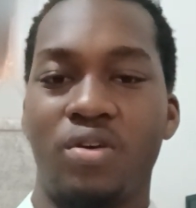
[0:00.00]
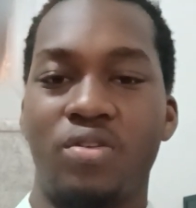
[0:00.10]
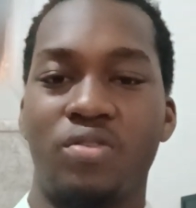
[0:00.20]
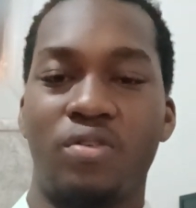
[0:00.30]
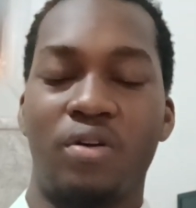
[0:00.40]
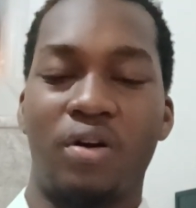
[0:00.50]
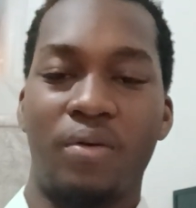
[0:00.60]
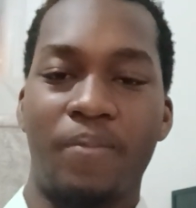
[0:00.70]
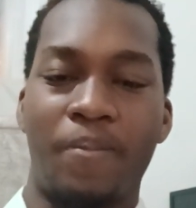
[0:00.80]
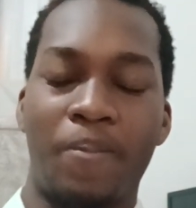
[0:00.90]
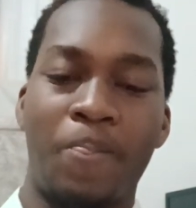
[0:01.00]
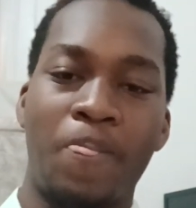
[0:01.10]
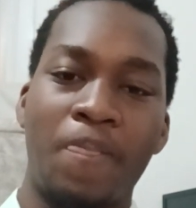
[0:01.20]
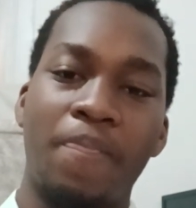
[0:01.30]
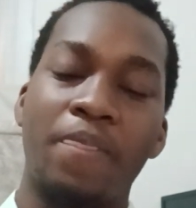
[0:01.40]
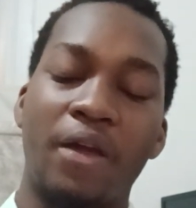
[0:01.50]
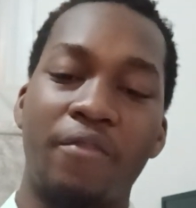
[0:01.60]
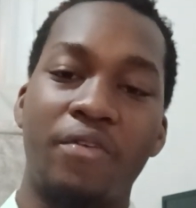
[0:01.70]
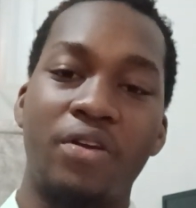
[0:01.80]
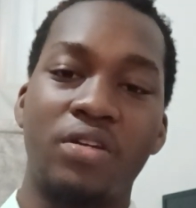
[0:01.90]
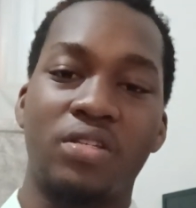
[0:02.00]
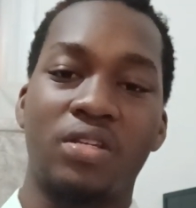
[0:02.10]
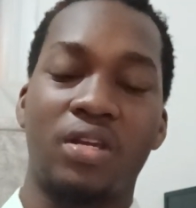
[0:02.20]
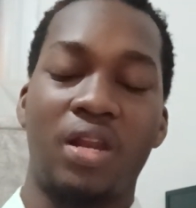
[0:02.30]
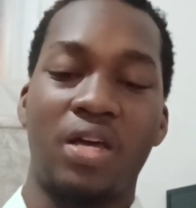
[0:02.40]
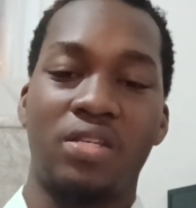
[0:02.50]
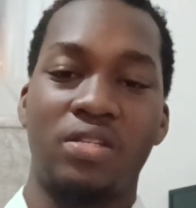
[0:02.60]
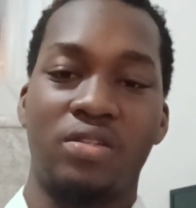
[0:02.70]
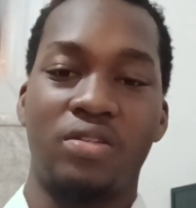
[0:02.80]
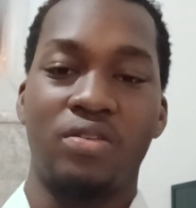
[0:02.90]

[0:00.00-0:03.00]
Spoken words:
So there are various classes